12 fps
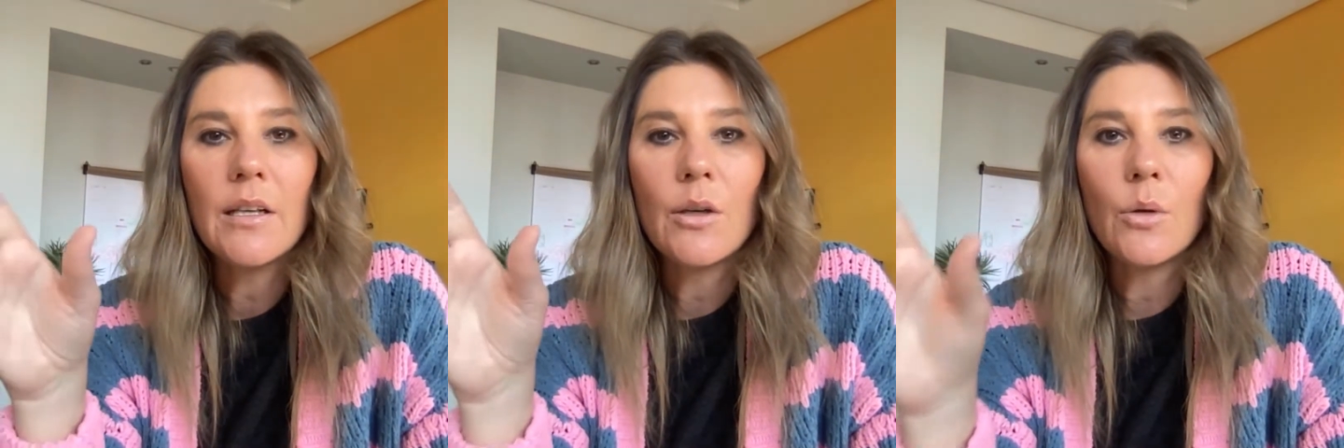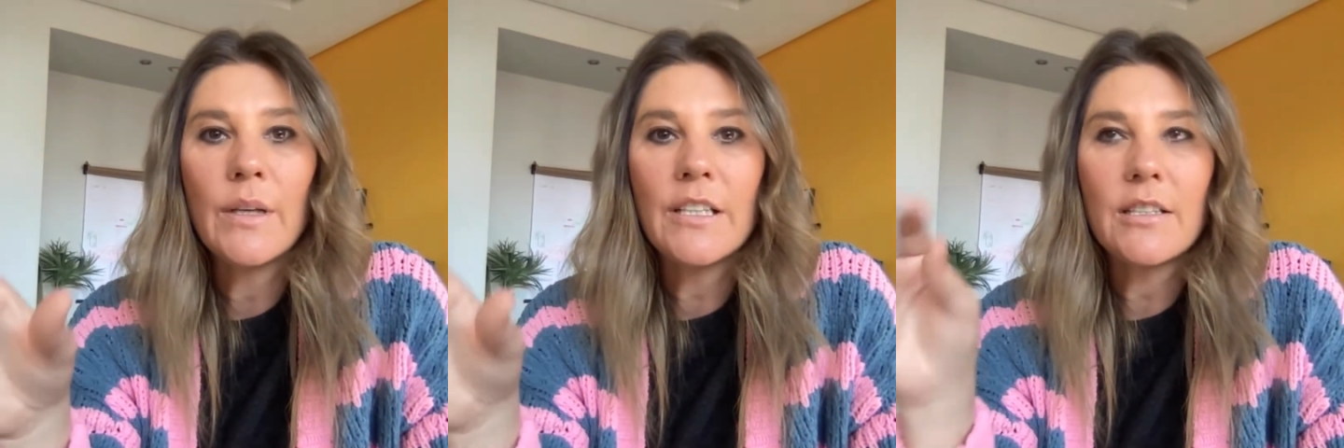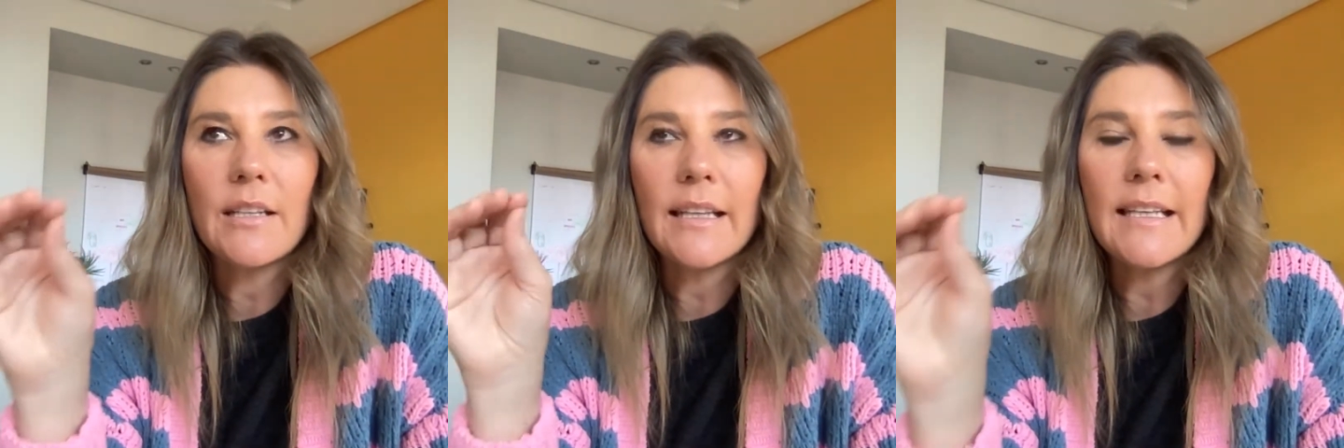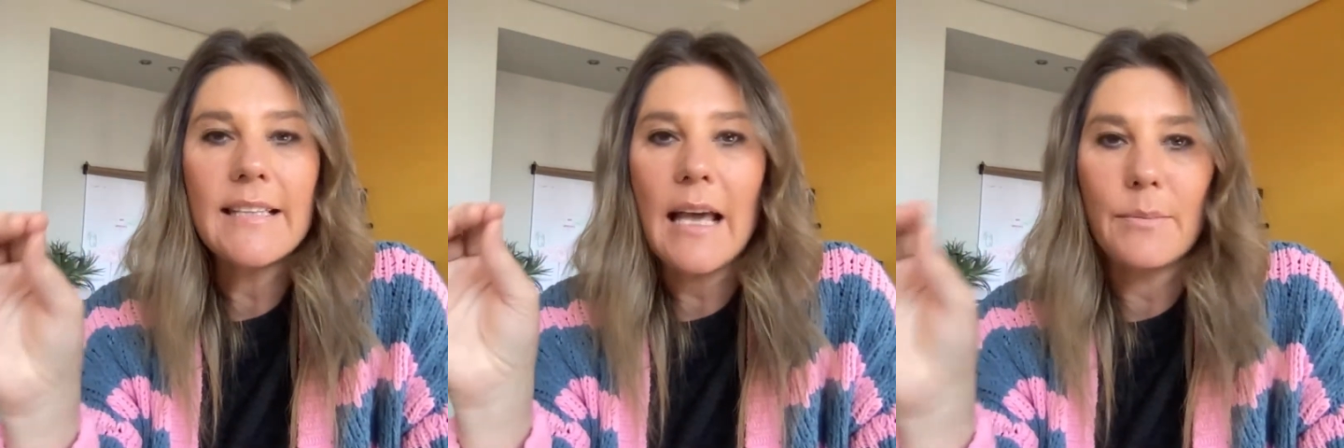which the
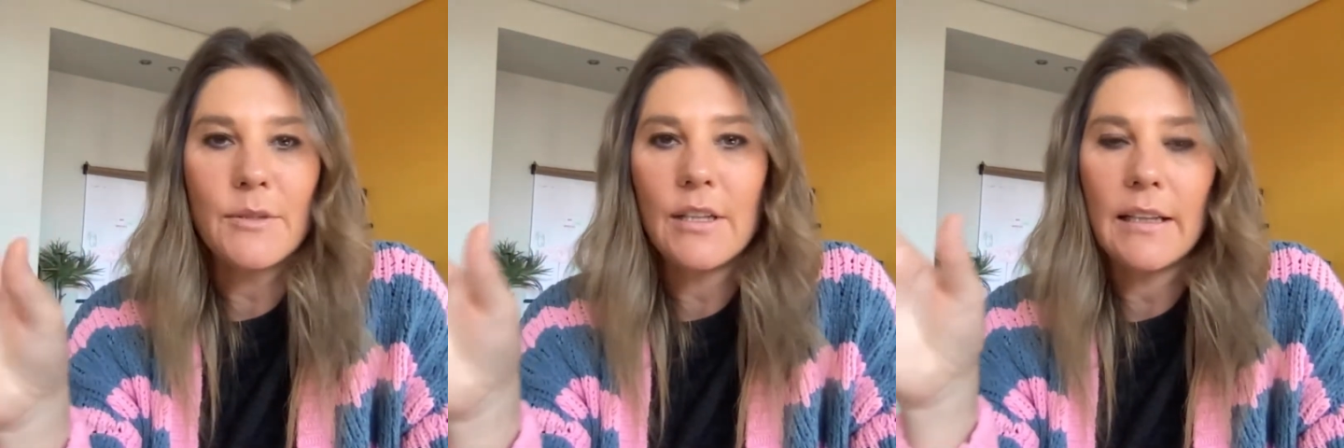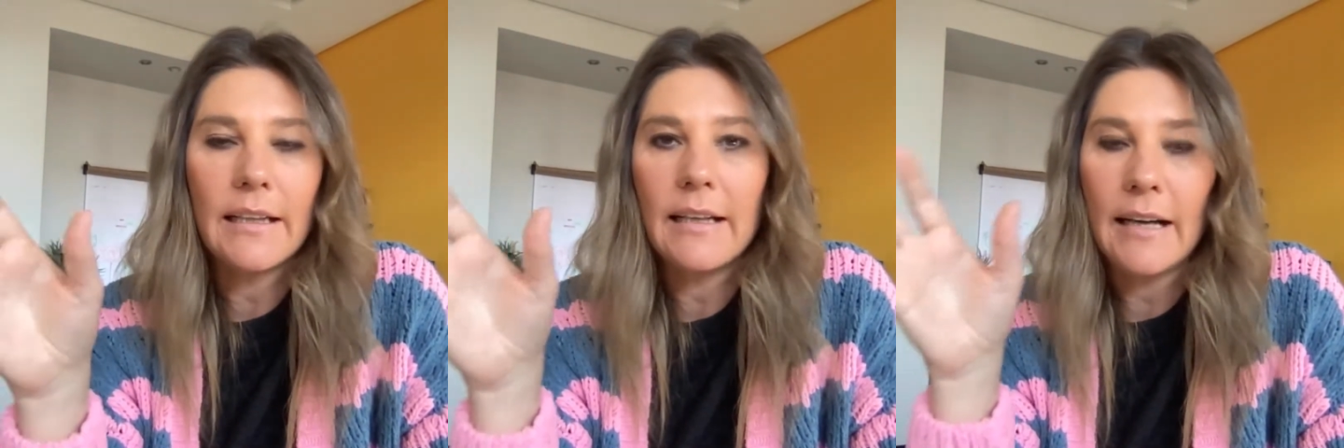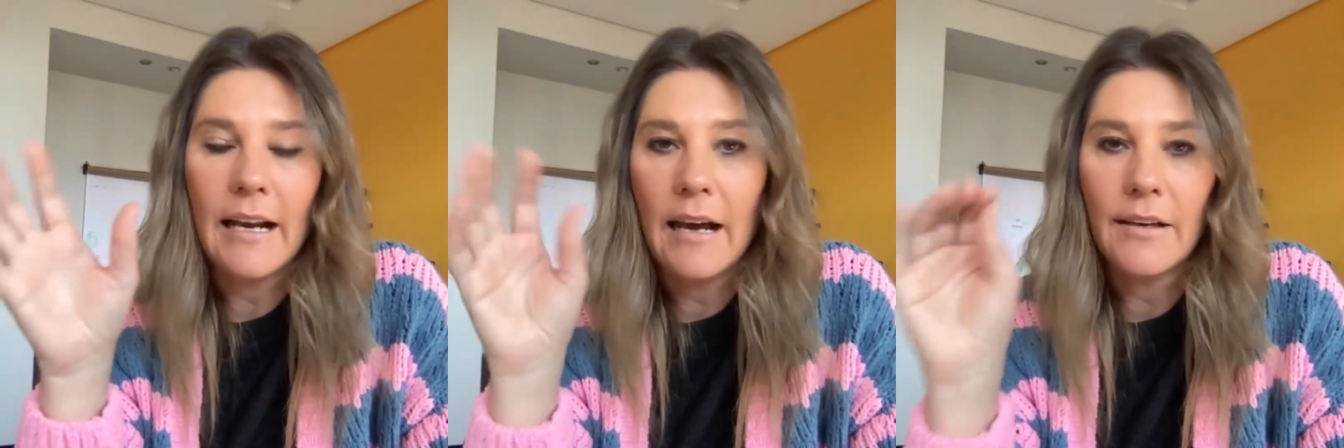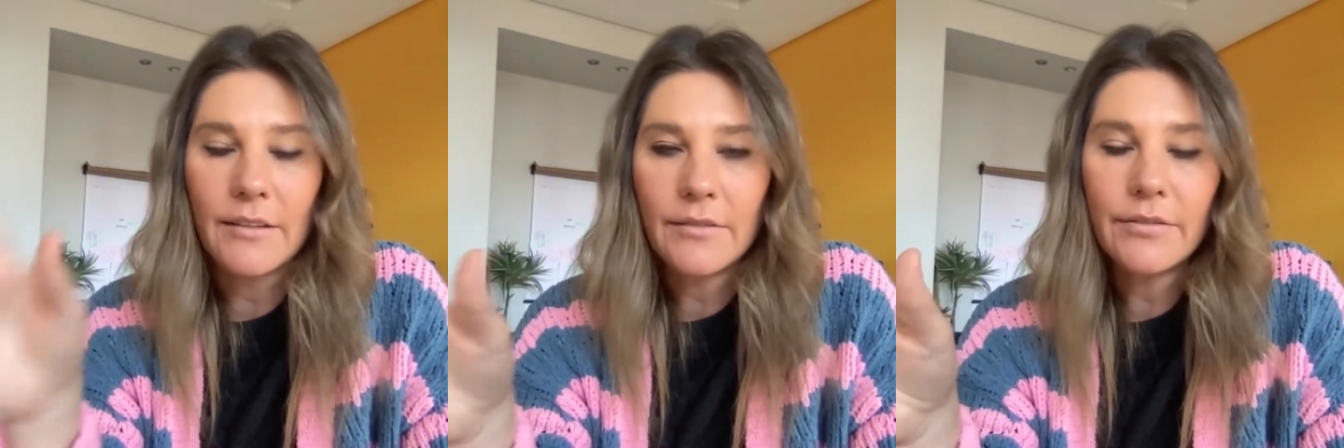kids absolutely
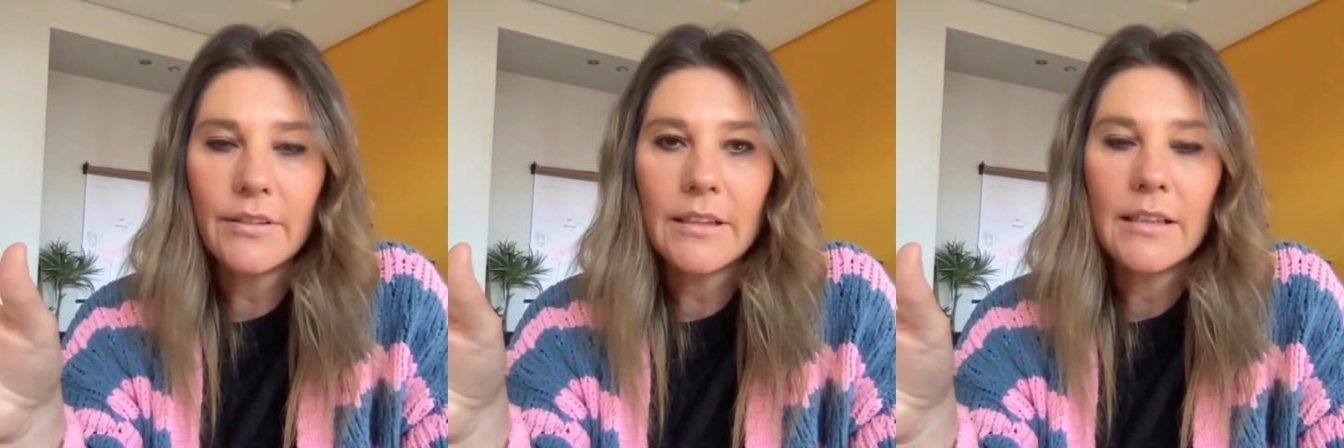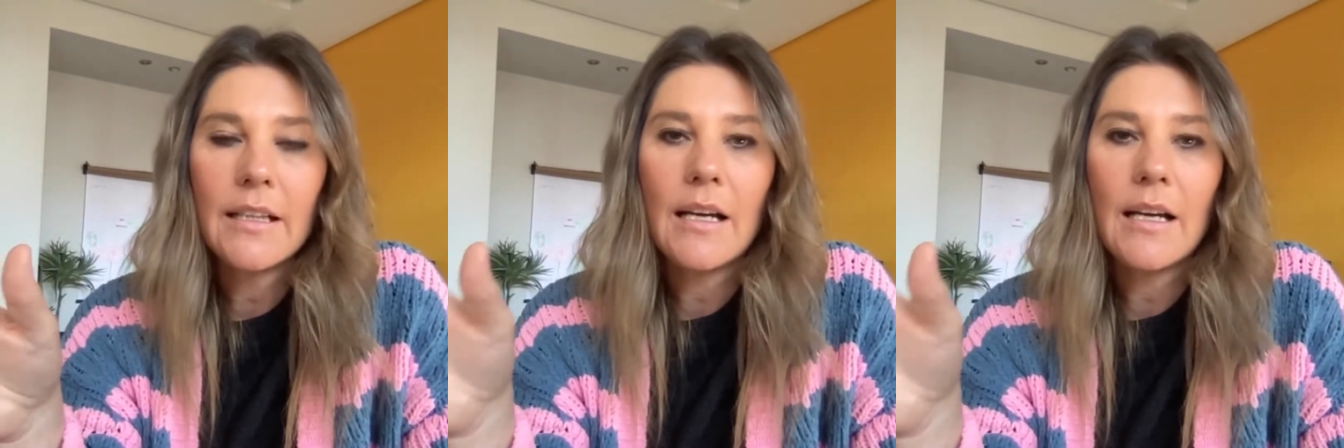loved,